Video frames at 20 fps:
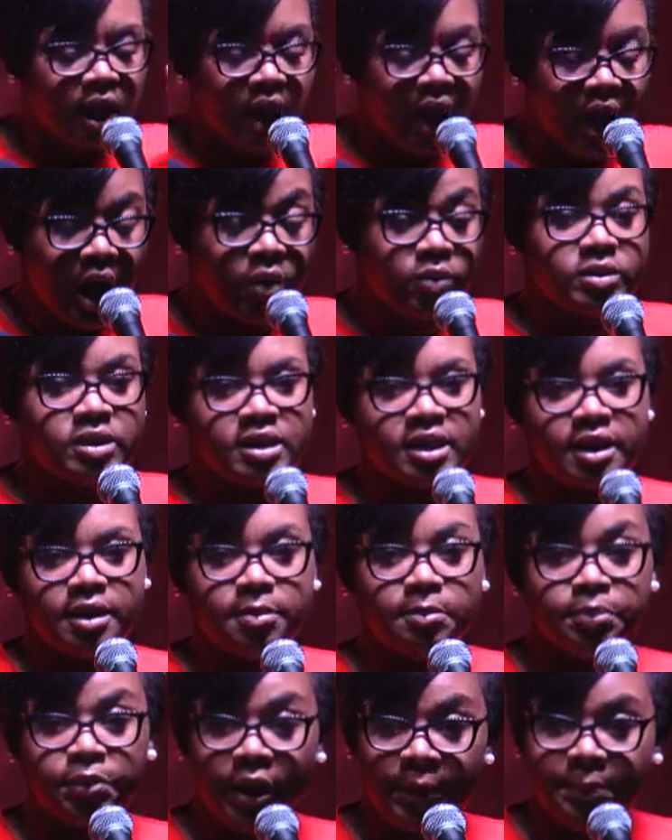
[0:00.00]

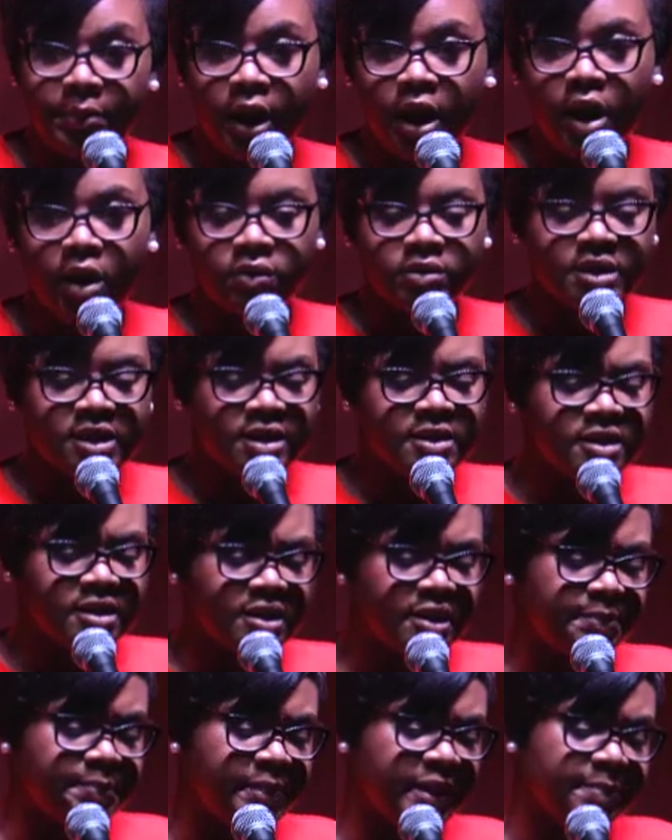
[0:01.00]
housing, proper housing
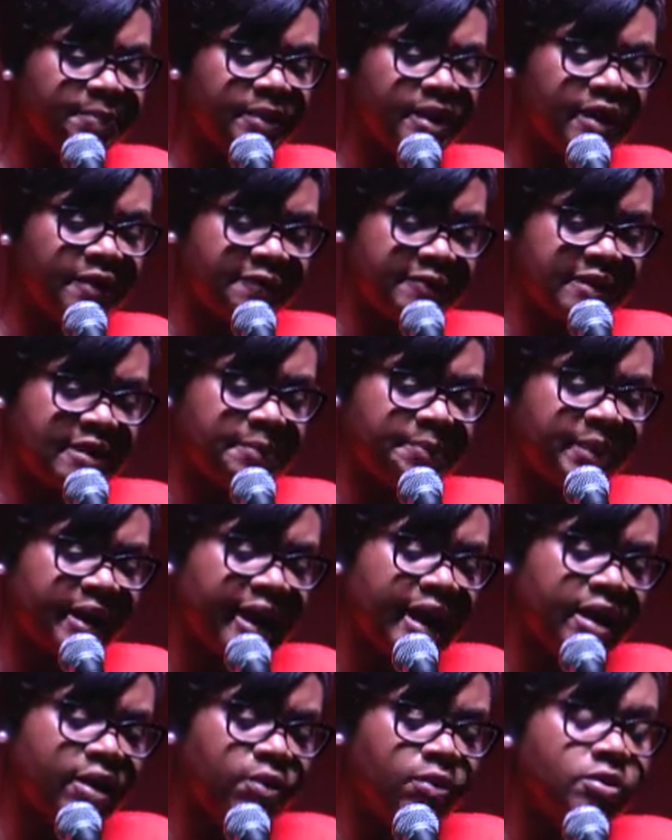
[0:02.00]
to the people of
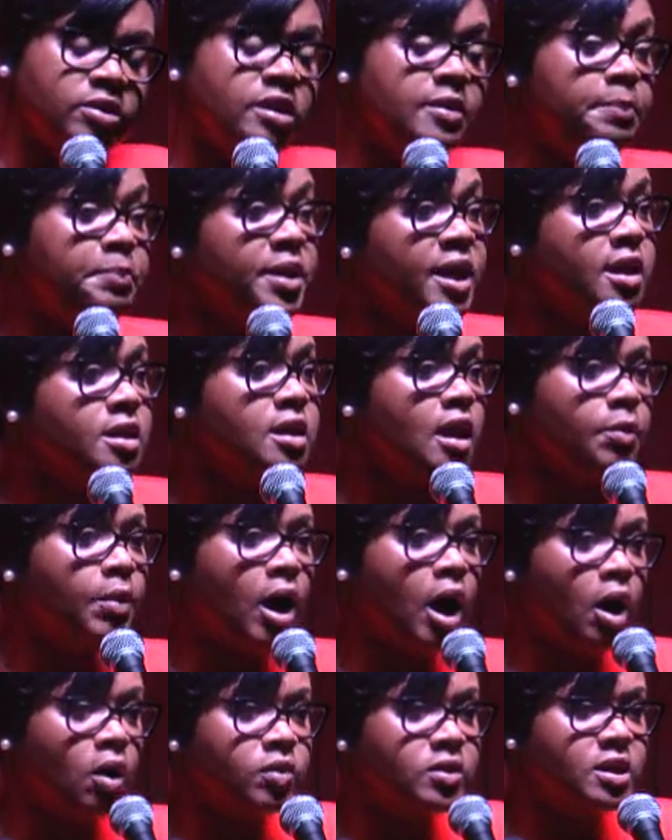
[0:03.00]
Tobago, to build
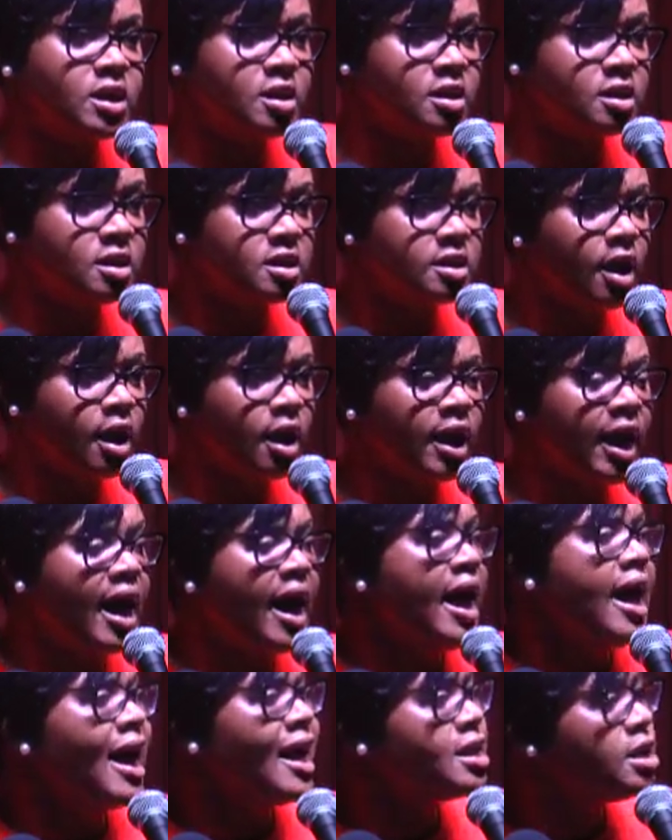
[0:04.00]
our housing stock,
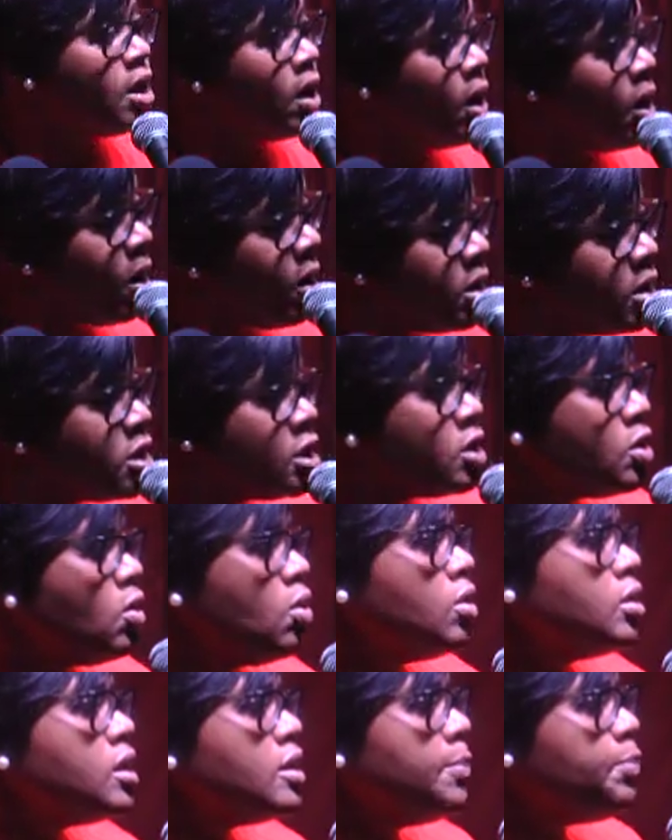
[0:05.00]
and
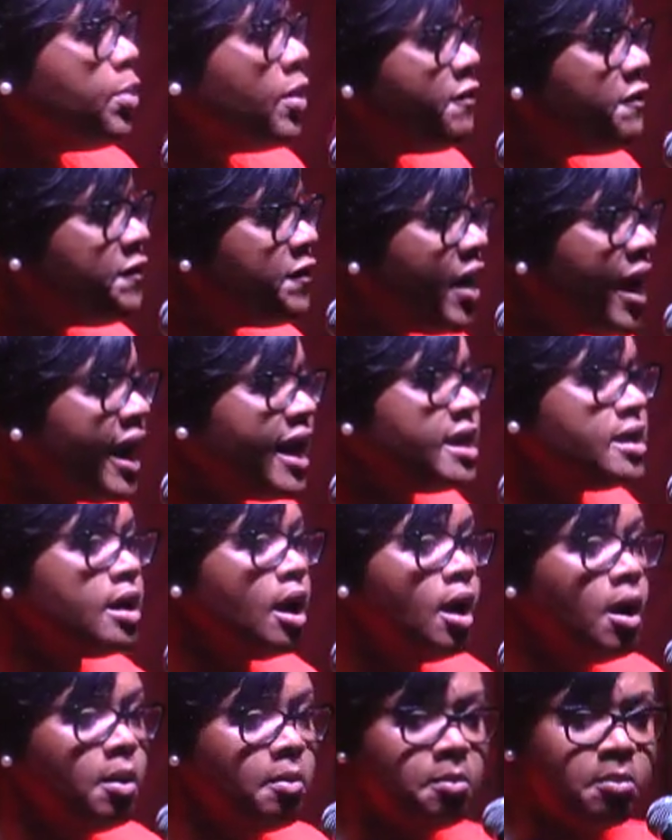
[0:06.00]
also to provide
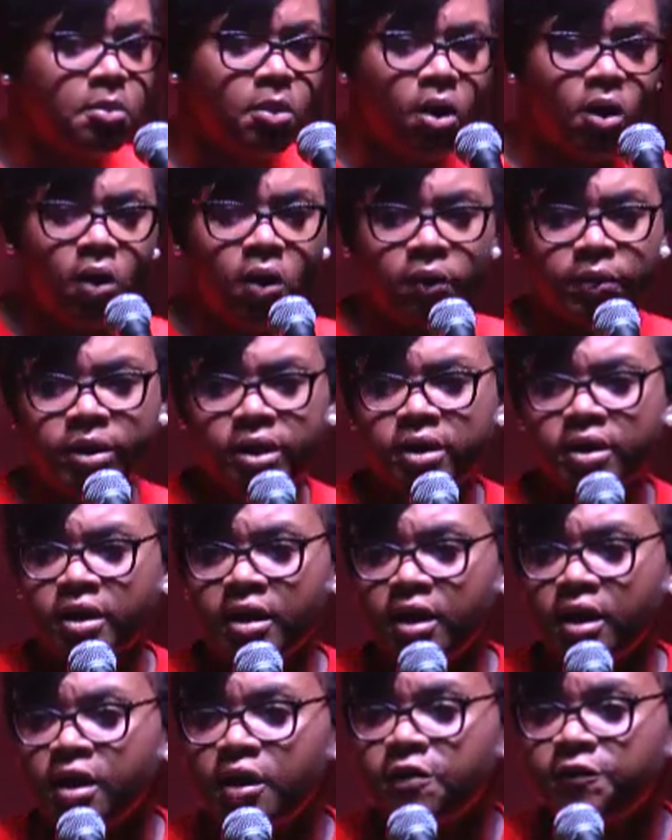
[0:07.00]
more
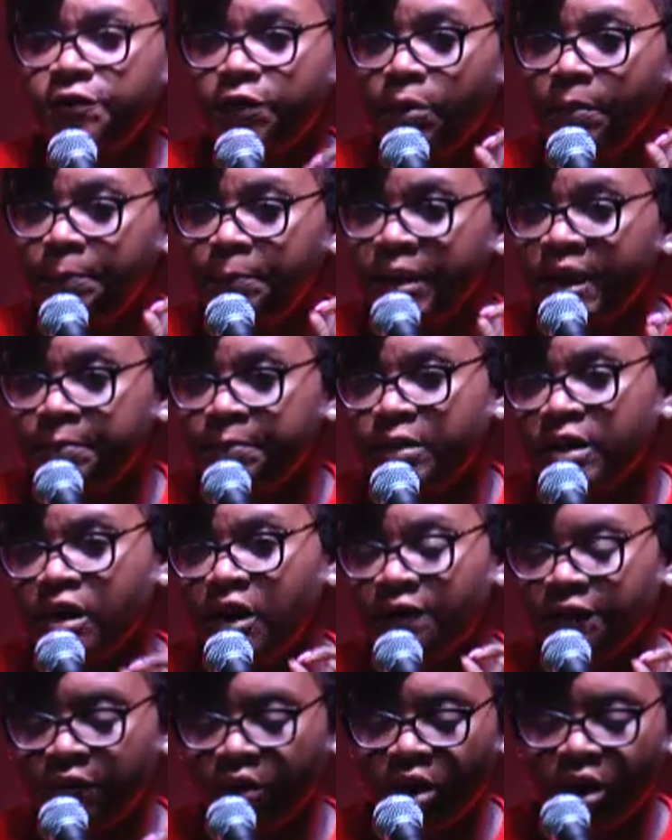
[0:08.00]
work for people
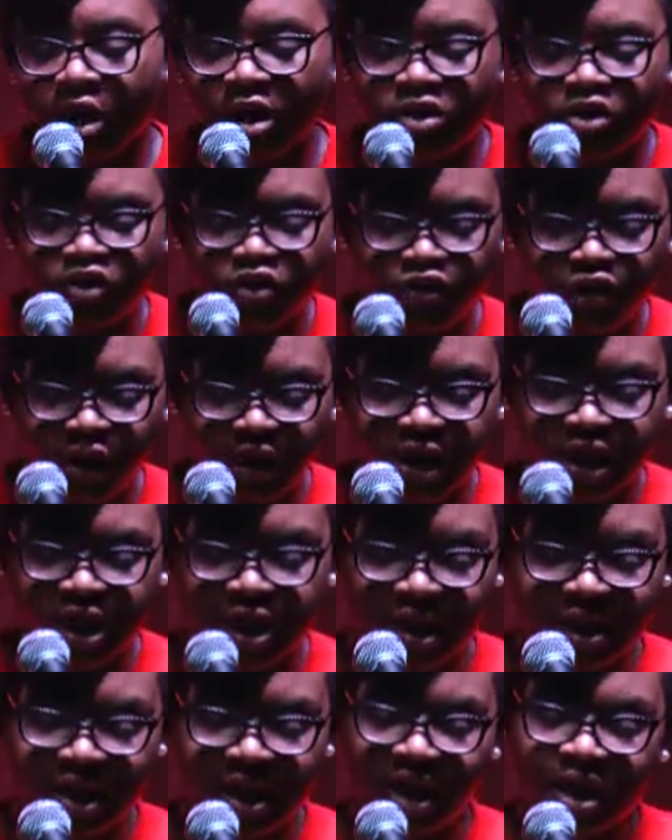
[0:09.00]
of our
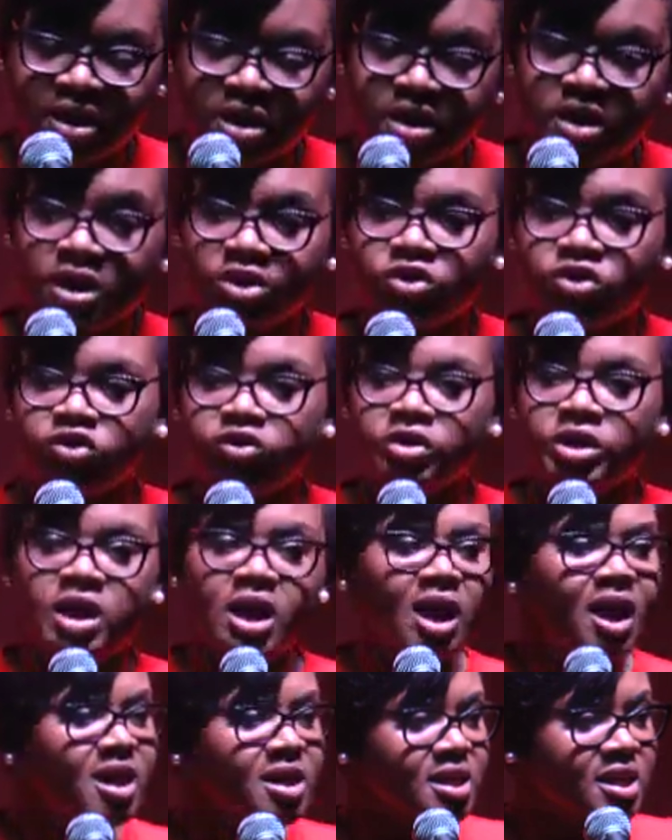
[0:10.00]
construction industry.
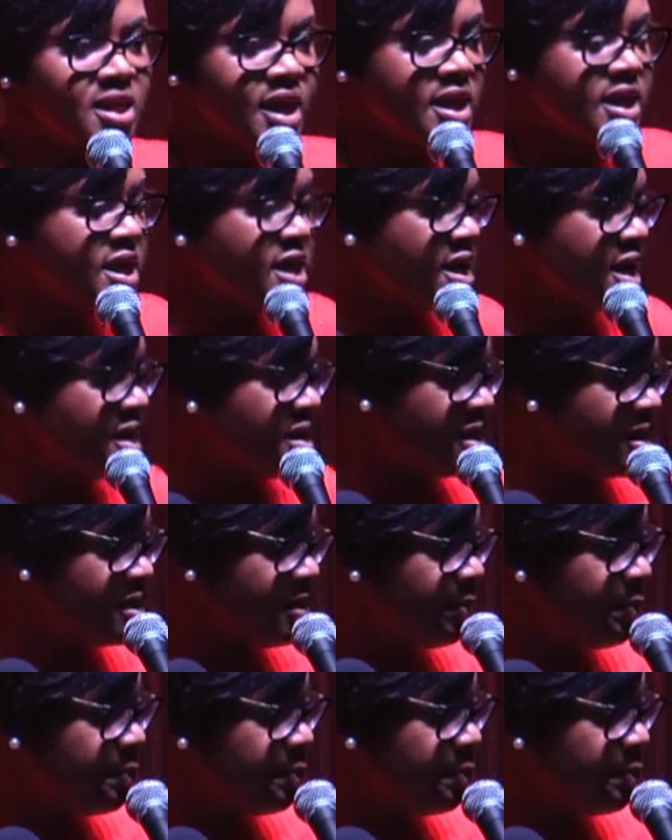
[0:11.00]
Such is the